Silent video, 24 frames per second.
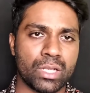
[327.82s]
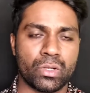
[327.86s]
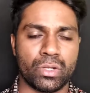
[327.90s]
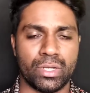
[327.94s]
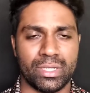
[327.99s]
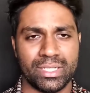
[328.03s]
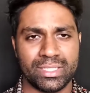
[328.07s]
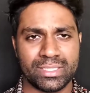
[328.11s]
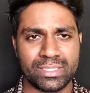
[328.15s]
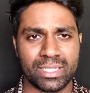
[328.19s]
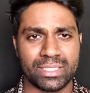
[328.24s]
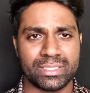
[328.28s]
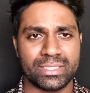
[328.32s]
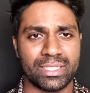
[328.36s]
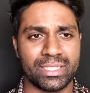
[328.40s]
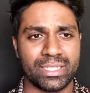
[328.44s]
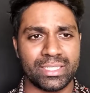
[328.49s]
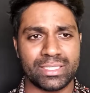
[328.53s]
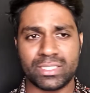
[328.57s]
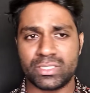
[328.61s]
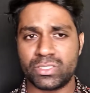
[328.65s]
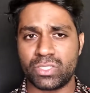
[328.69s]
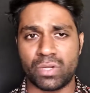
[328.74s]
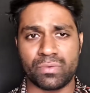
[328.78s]
conditional
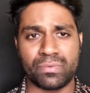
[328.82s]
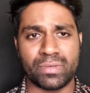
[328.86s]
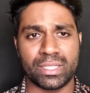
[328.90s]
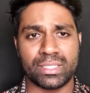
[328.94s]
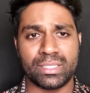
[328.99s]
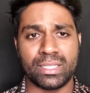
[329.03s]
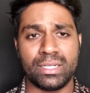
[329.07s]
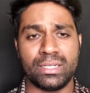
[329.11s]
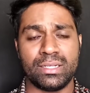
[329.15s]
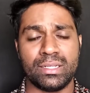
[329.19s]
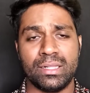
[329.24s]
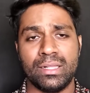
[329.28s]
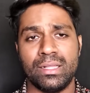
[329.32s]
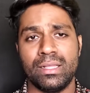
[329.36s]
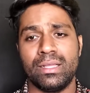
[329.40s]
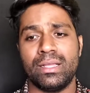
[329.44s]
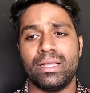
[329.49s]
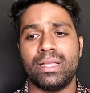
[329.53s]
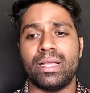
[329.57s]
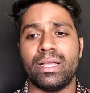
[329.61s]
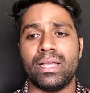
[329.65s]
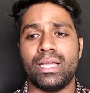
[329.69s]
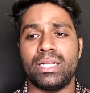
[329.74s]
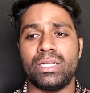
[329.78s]
sentence and stuff like that,
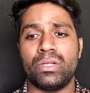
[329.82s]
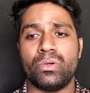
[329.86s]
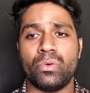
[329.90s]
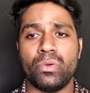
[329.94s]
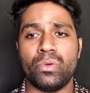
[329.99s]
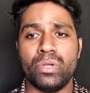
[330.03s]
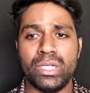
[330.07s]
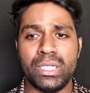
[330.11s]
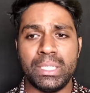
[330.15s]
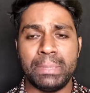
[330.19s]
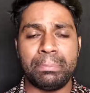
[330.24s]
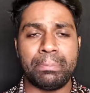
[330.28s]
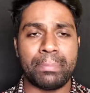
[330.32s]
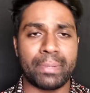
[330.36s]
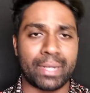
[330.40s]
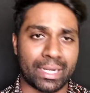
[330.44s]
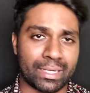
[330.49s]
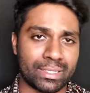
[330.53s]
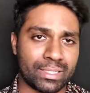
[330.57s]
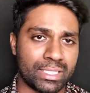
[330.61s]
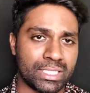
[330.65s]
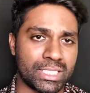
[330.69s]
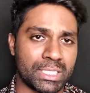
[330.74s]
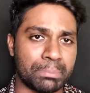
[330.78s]
and only
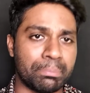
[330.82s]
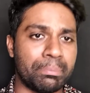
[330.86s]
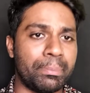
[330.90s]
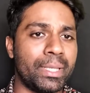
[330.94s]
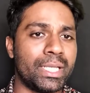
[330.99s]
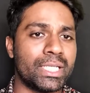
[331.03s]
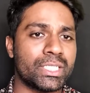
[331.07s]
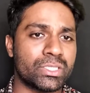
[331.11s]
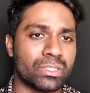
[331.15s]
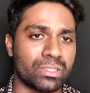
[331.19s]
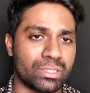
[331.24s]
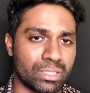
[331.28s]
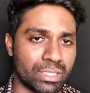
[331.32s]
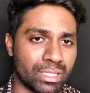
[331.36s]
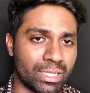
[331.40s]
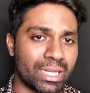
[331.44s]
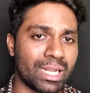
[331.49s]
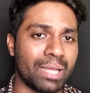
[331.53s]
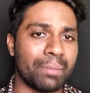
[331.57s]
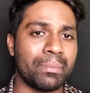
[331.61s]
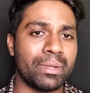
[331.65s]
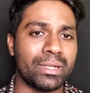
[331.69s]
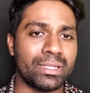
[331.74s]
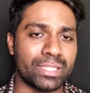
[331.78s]
practice based on the
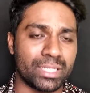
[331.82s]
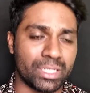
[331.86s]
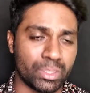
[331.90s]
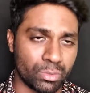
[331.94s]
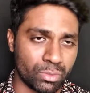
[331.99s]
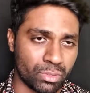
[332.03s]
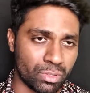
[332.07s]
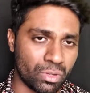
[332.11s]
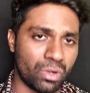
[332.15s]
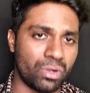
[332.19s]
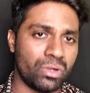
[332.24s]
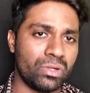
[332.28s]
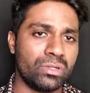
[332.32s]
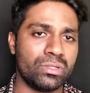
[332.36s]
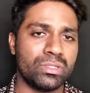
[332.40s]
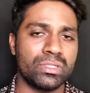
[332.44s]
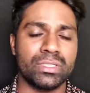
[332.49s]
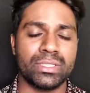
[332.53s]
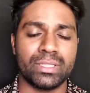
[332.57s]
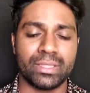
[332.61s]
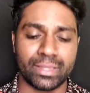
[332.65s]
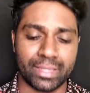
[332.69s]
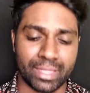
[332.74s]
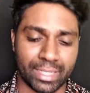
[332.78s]
grammar that you learn
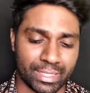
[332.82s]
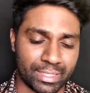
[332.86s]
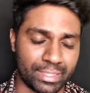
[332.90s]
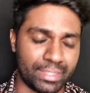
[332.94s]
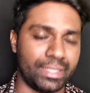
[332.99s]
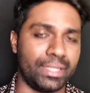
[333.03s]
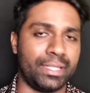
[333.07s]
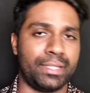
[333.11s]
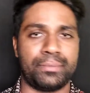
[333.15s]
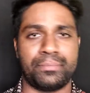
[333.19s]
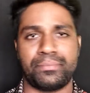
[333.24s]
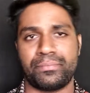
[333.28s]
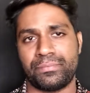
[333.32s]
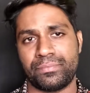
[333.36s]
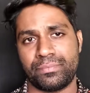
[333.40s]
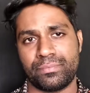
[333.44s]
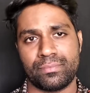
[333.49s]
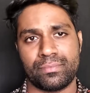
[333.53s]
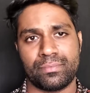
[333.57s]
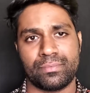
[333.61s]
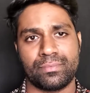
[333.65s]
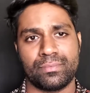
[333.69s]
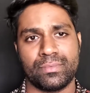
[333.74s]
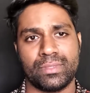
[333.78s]
that day.
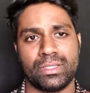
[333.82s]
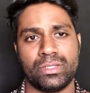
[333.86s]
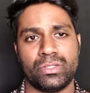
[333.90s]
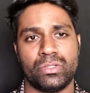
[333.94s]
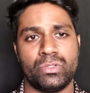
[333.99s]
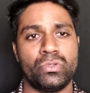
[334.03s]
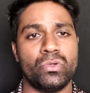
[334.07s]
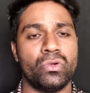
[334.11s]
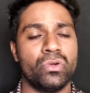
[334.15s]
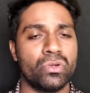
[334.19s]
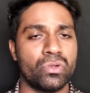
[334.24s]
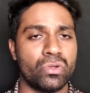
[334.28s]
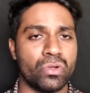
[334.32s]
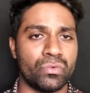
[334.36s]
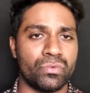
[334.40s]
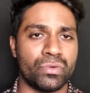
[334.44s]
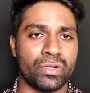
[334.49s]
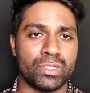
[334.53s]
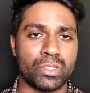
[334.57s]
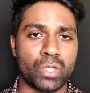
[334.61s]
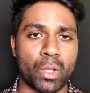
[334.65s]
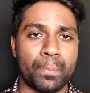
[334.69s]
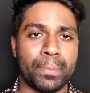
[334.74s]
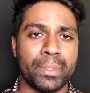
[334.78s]
Don't go
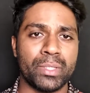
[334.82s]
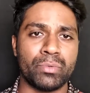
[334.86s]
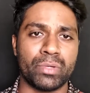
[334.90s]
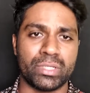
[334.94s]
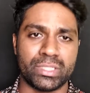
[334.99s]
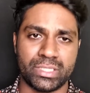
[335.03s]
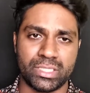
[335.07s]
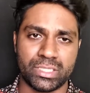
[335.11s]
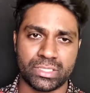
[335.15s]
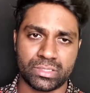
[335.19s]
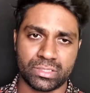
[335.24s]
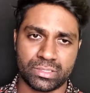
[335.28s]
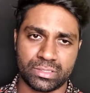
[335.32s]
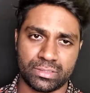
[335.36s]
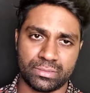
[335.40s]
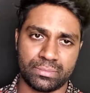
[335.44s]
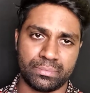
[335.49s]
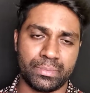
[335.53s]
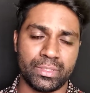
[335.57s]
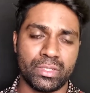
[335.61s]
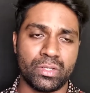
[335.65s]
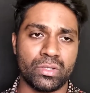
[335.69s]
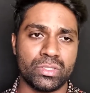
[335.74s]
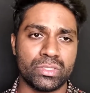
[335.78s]
for topic wise
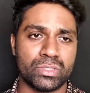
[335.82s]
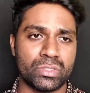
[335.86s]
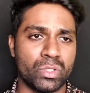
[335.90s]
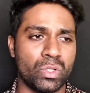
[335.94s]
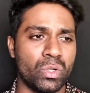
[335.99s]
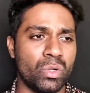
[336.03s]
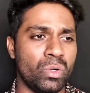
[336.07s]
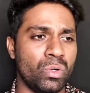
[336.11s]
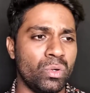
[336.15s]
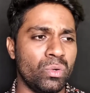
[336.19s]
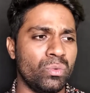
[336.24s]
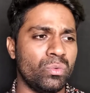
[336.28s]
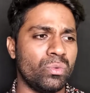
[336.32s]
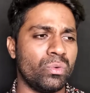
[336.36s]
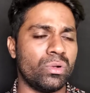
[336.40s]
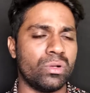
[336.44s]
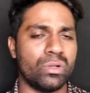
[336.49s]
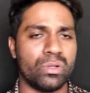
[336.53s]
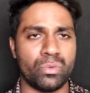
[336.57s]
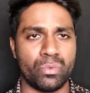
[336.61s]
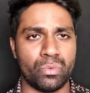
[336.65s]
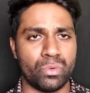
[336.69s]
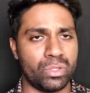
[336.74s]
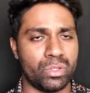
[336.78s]
discussion, because no
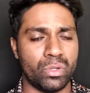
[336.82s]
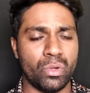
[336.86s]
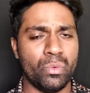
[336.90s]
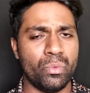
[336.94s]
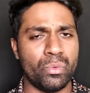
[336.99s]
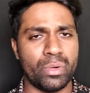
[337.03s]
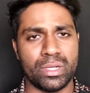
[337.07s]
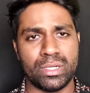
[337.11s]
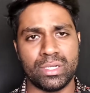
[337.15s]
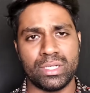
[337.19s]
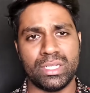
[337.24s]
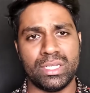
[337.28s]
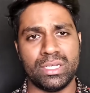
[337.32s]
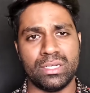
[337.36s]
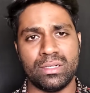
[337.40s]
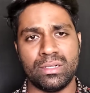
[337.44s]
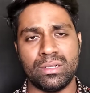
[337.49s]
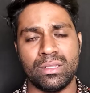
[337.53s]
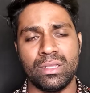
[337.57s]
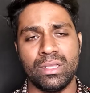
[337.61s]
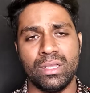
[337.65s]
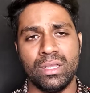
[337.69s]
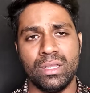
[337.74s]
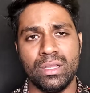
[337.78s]
one will